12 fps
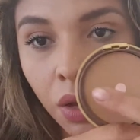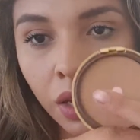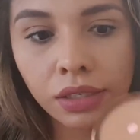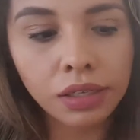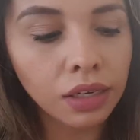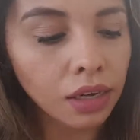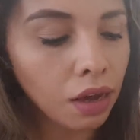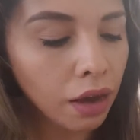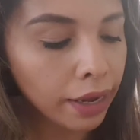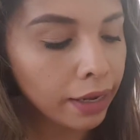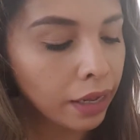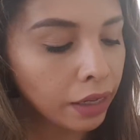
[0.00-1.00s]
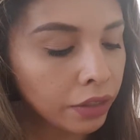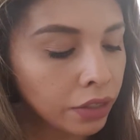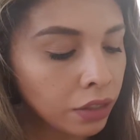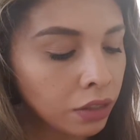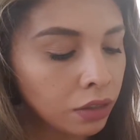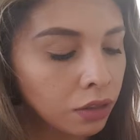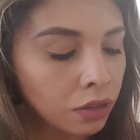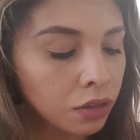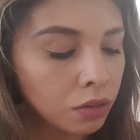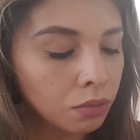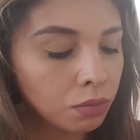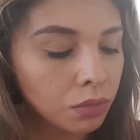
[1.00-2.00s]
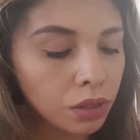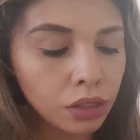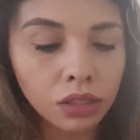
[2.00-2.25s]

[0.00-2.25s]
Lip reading: one has like a highlighter, but